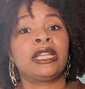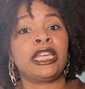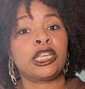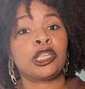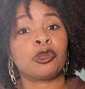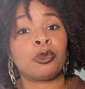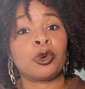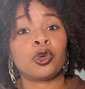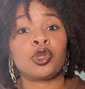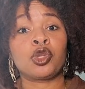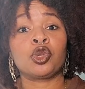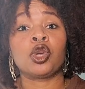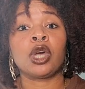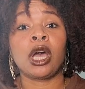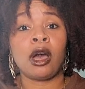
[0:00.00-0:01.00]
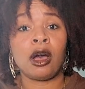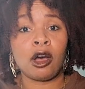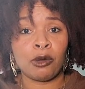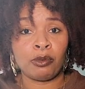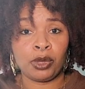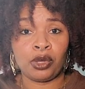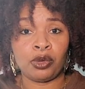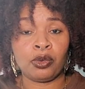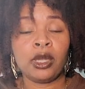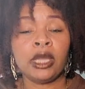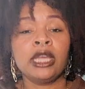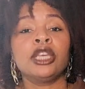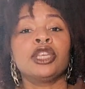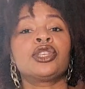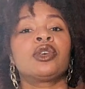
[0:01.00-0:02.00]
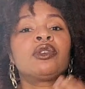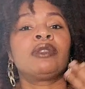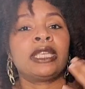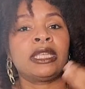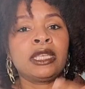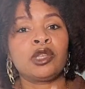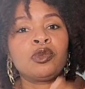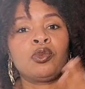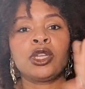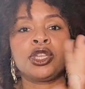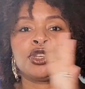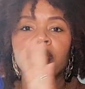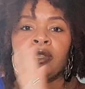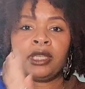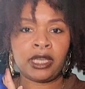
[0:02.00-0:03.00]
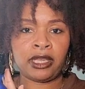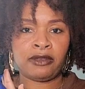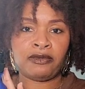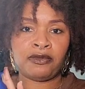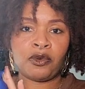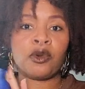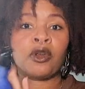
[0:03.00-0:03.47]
supposed to calm you. So this is what you're looking for